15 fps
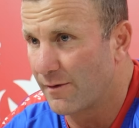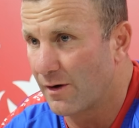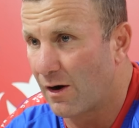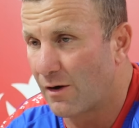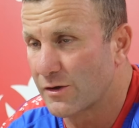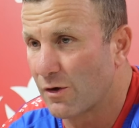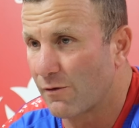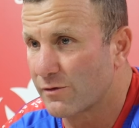
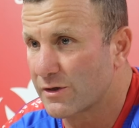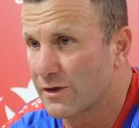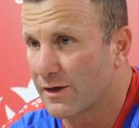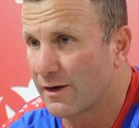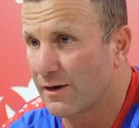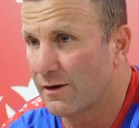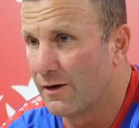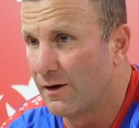He's
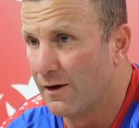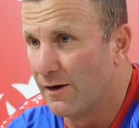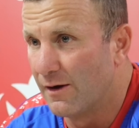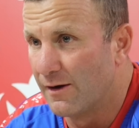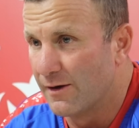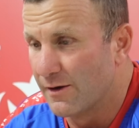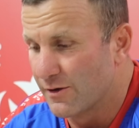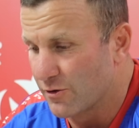obviously a
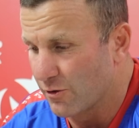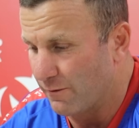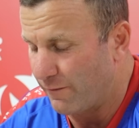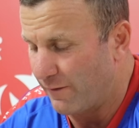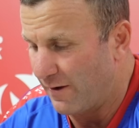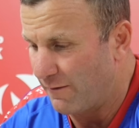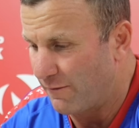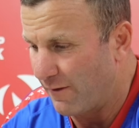sort of
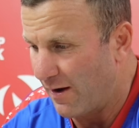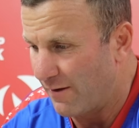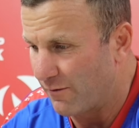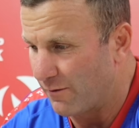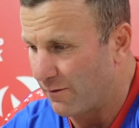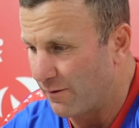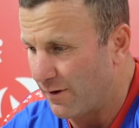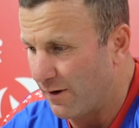fan
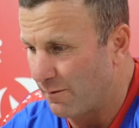favourite,